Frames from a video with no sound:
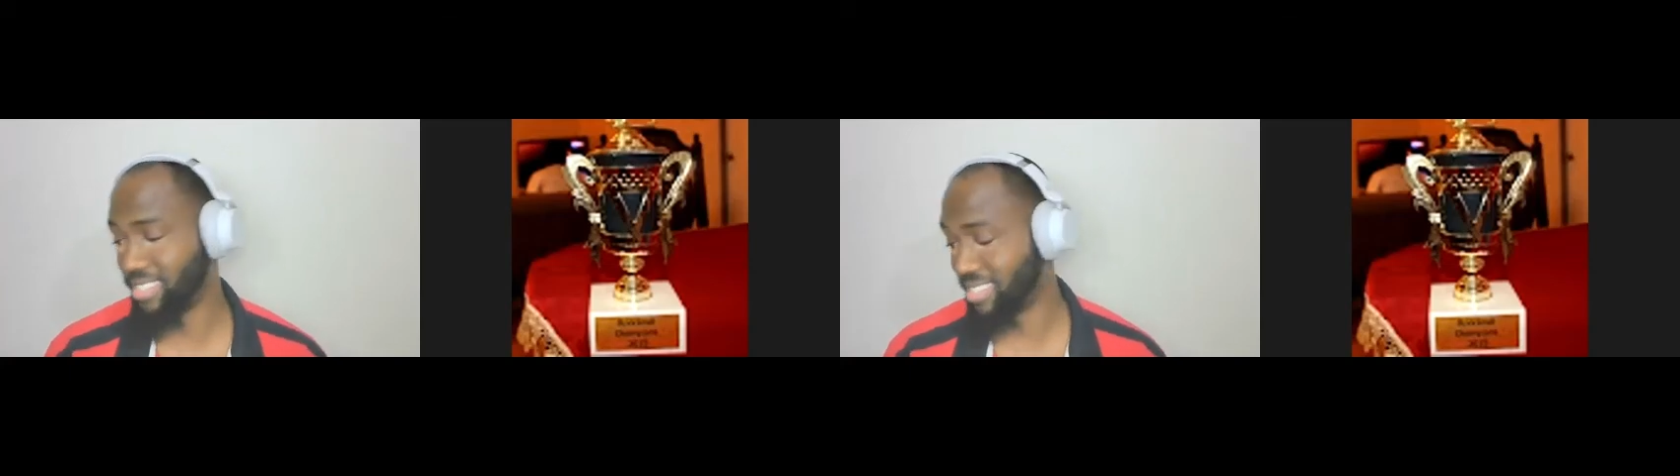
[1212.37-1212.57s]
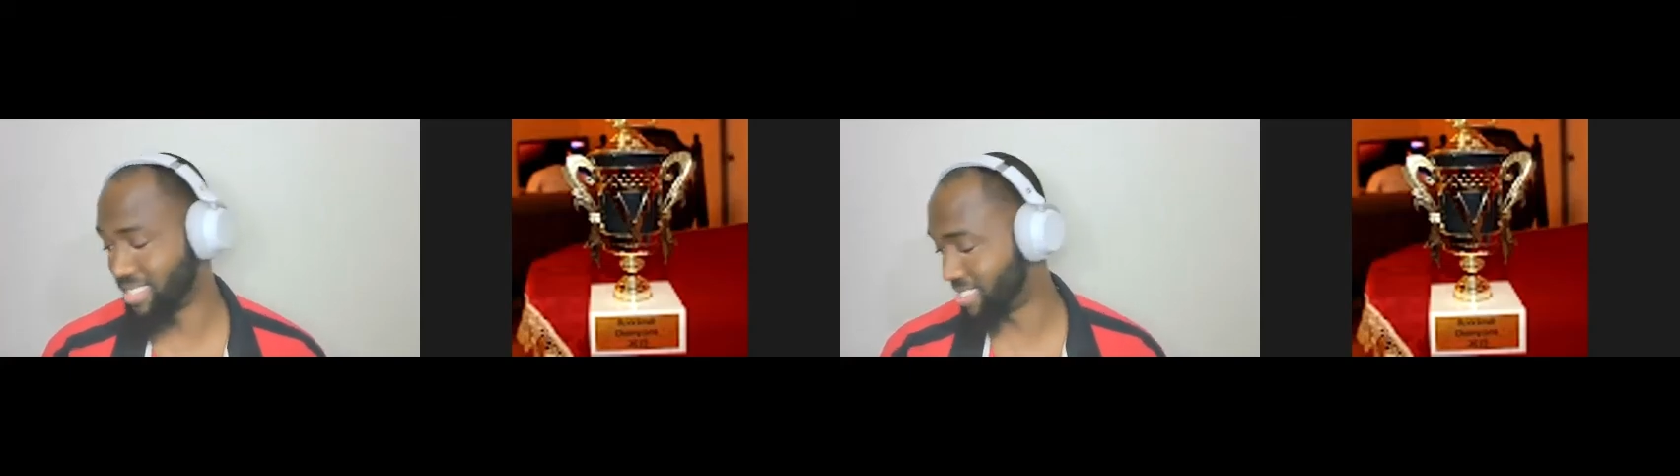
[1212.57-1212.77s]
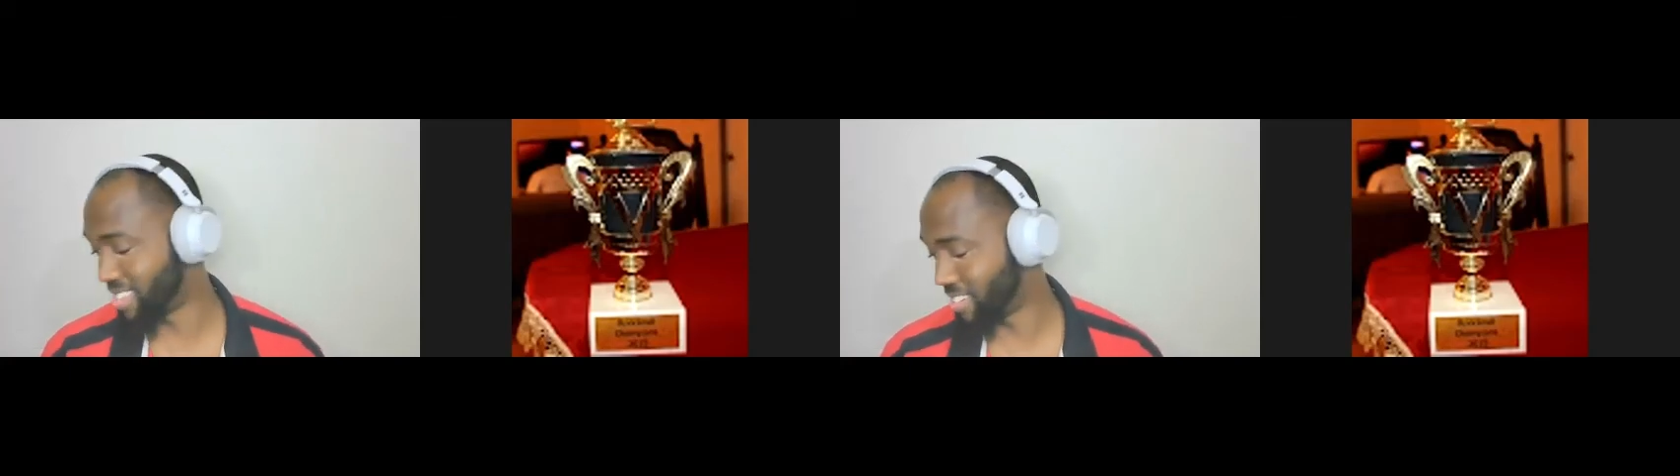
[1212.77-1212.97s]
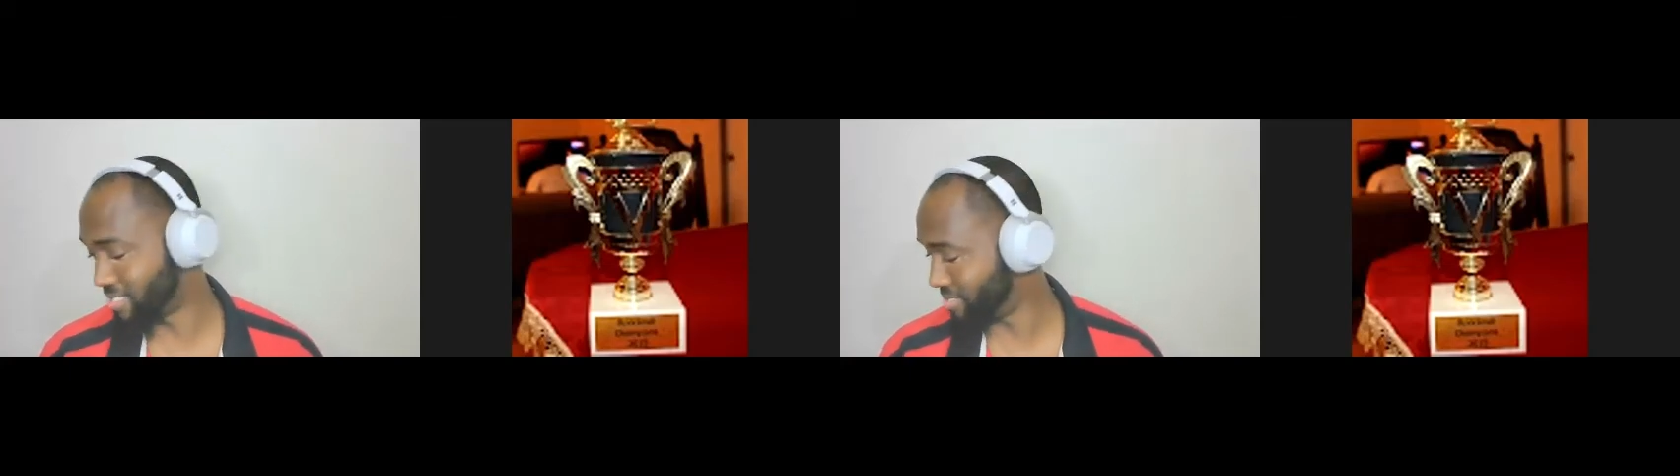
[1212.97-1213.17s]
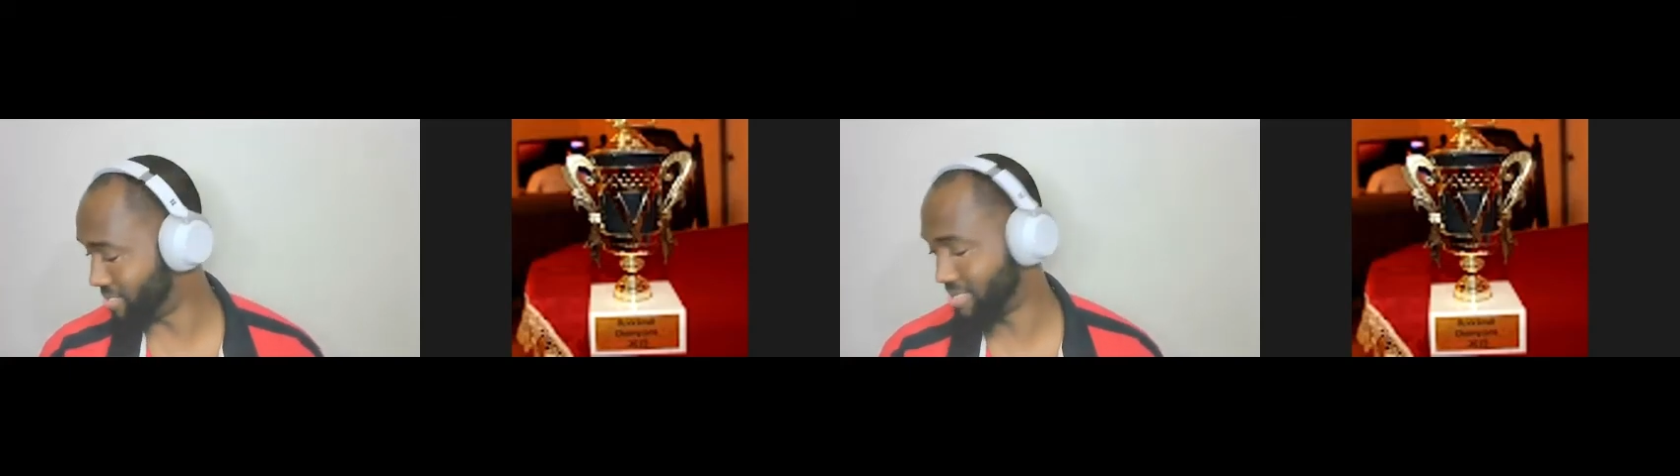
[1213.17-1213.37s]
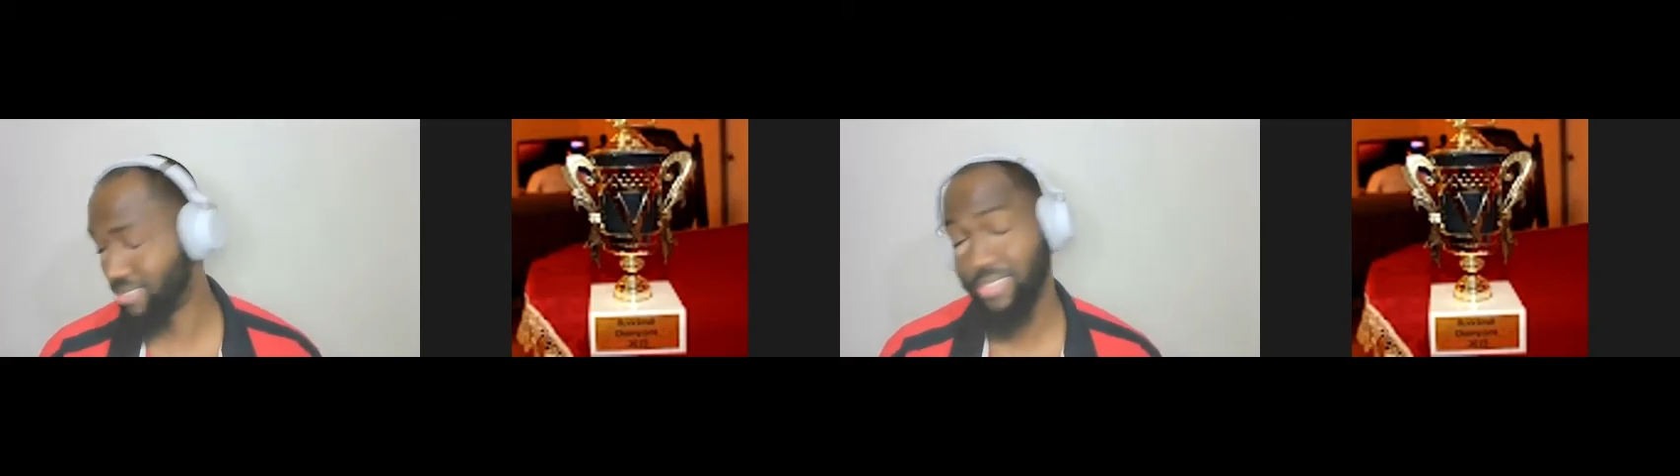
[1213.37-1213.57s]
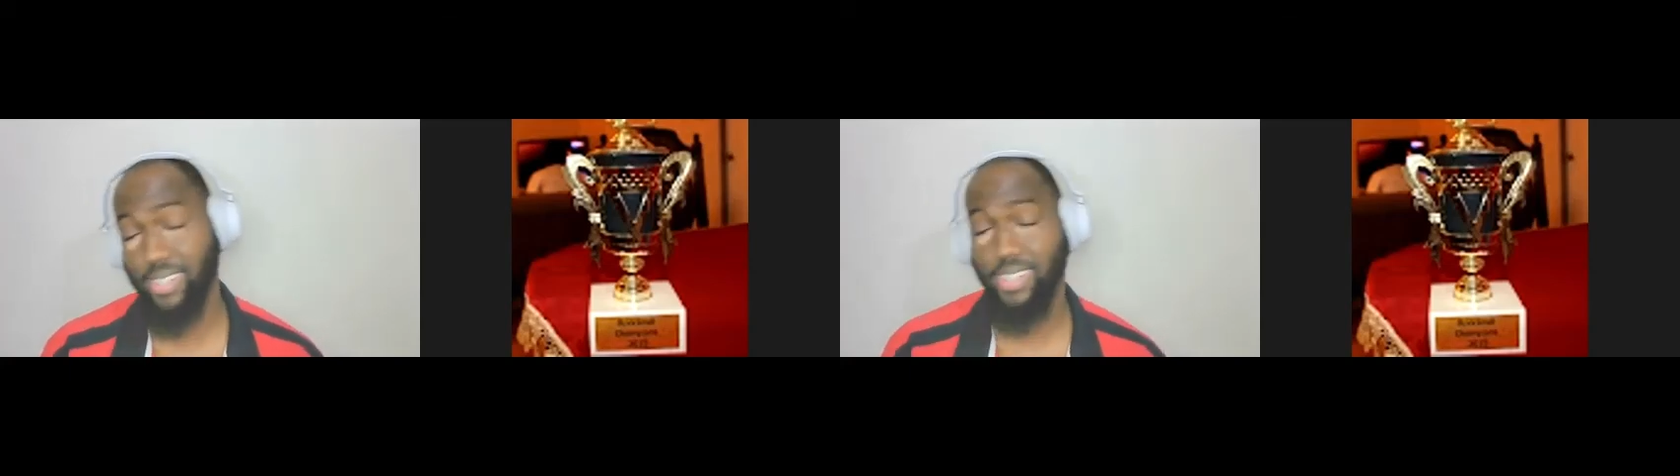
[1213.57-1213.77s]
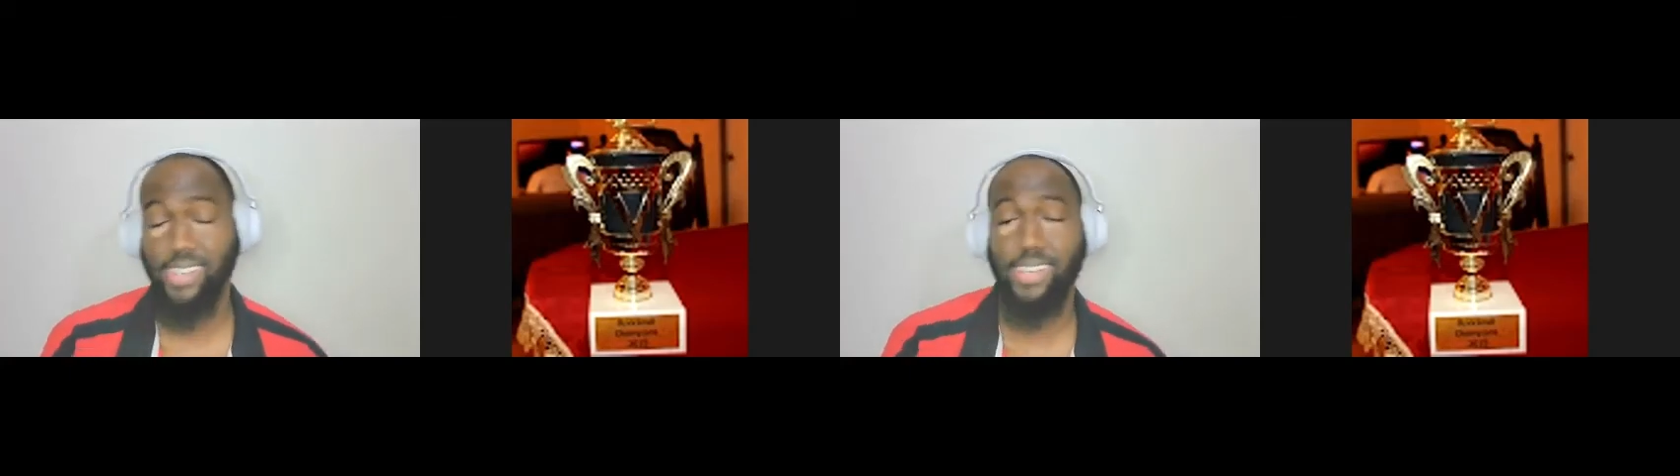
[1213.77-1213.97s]
He is down.
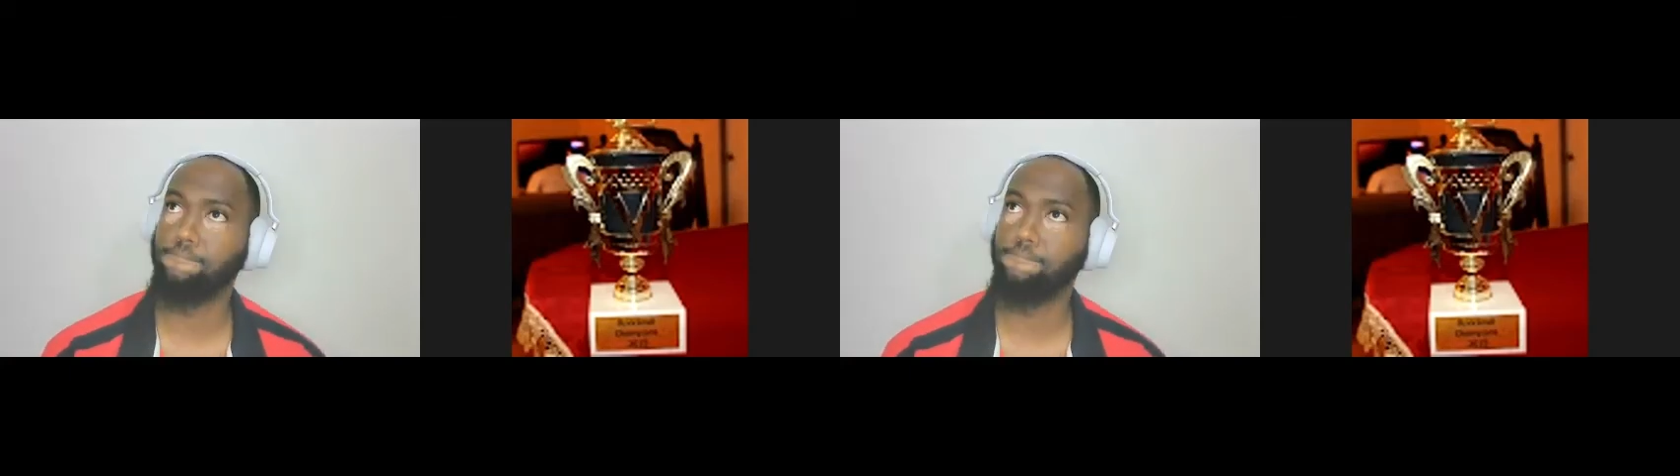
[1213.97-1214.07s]
Nah,